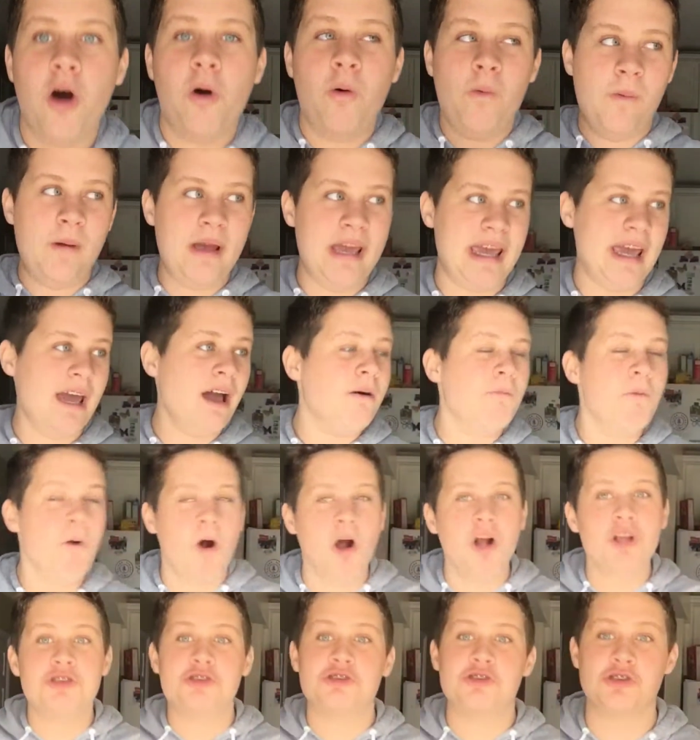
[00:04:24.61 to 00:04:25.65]
We
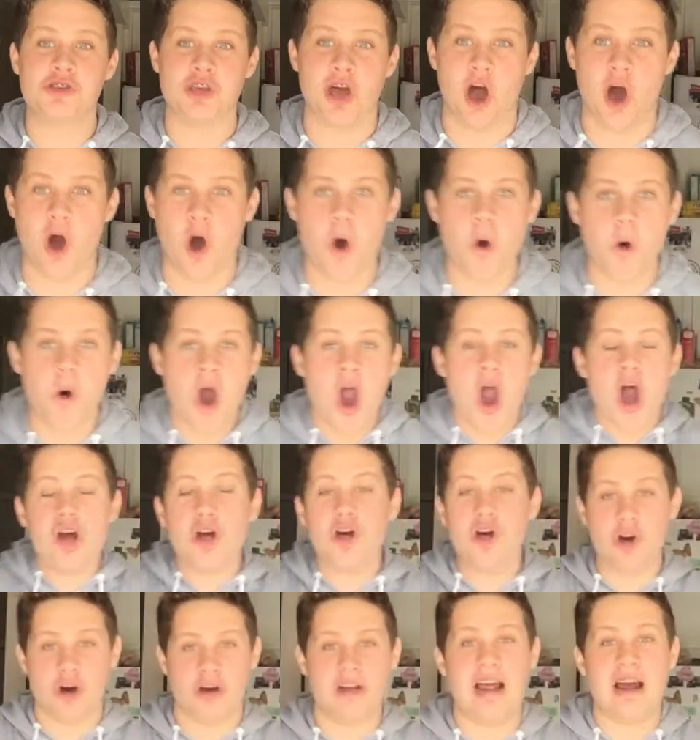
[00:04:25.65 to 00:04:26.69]
were so
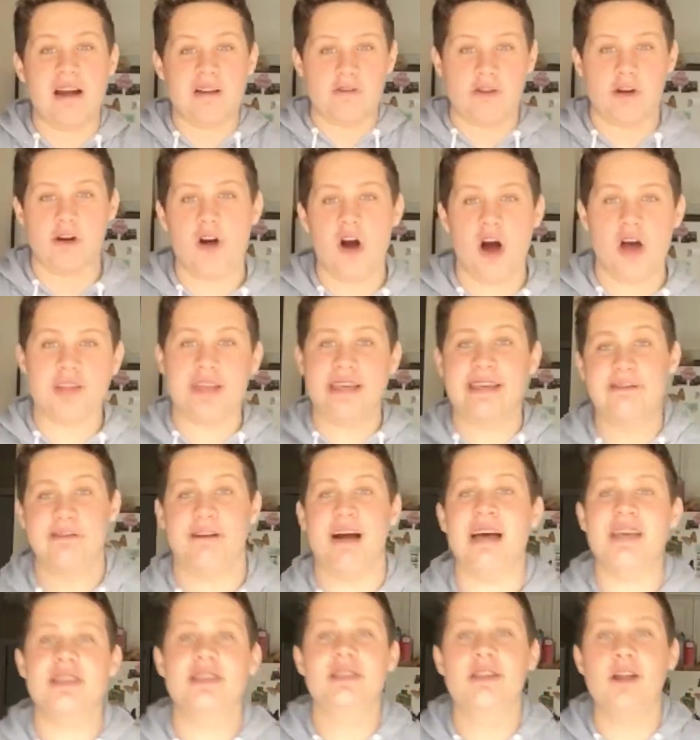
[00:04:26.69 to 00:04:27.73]
good at roll calls, like you
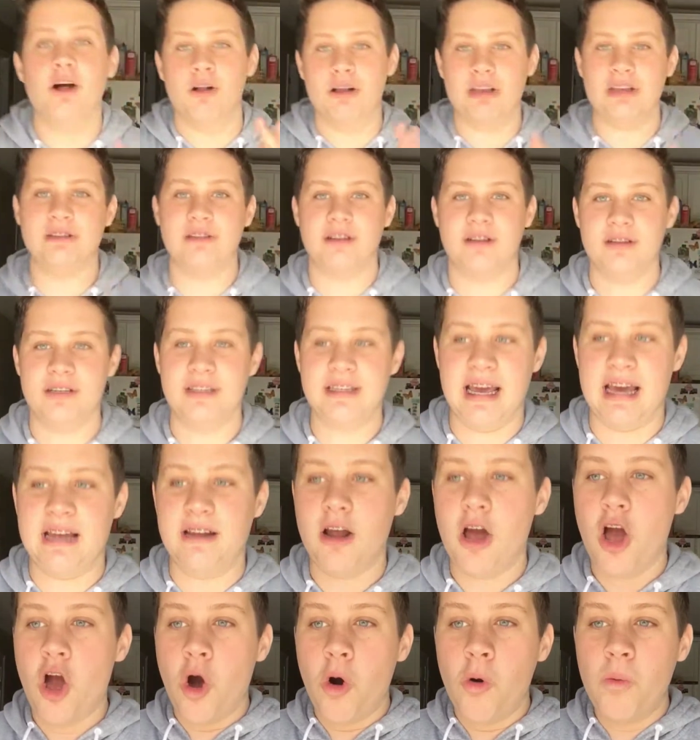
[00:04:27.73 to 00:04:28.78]
guys don't even understand.
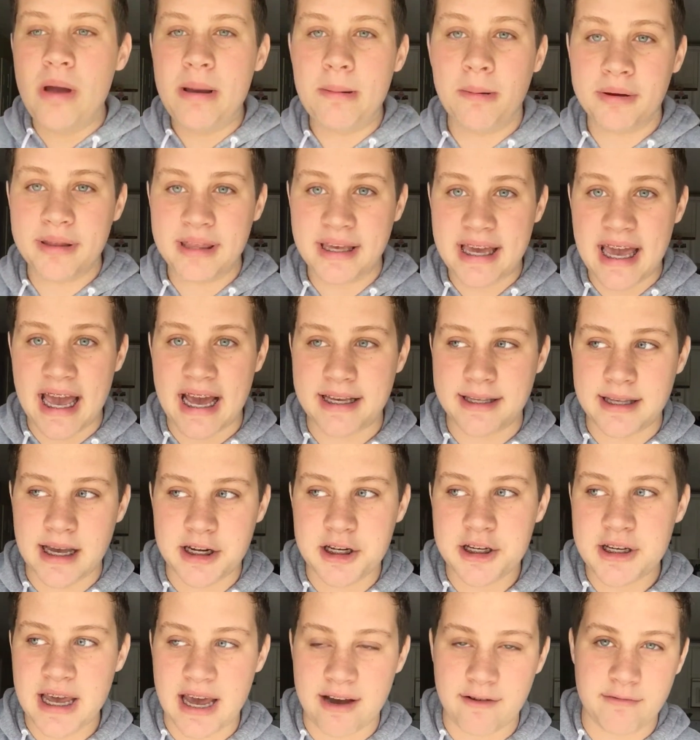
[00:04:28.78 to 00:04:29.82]
We were the kings. I
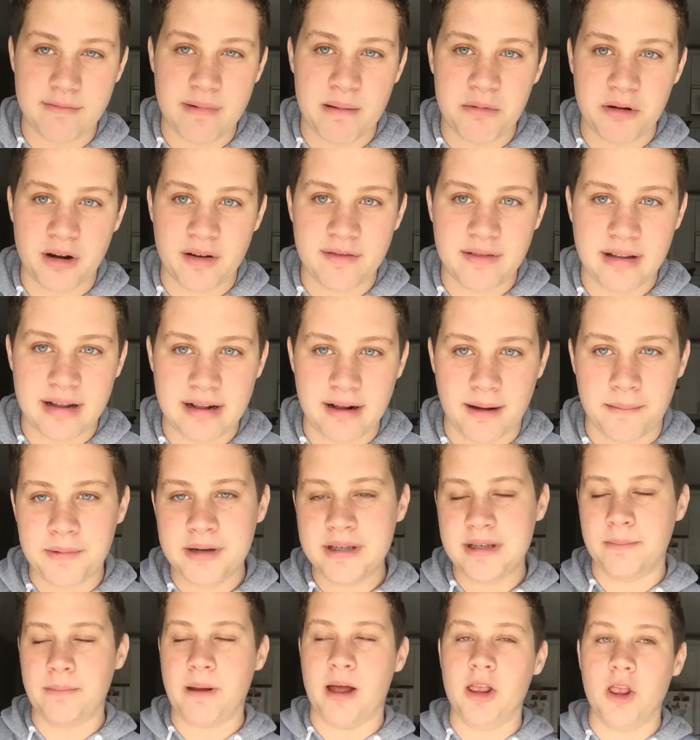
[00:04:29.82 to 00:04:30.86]
just can't remember I was any of them
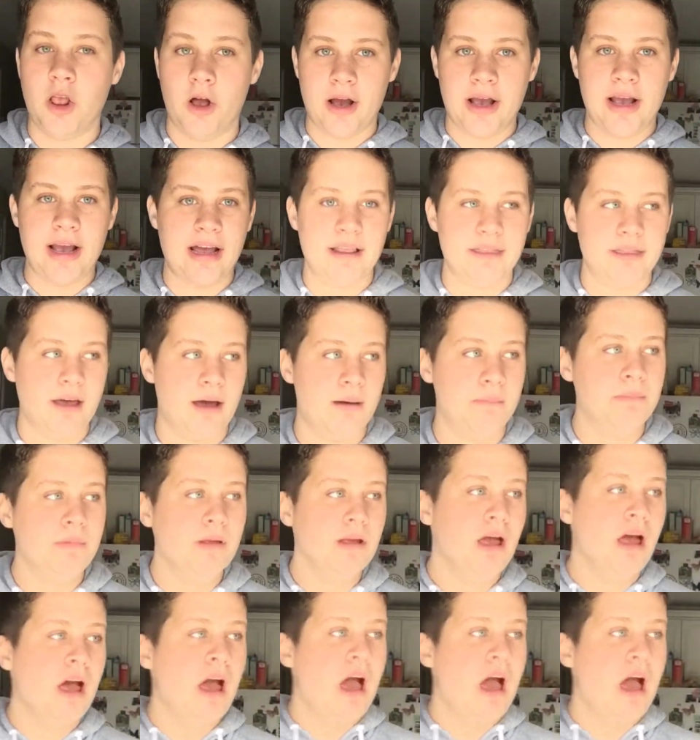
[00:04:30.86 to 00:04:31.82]
because I'm not looking at them.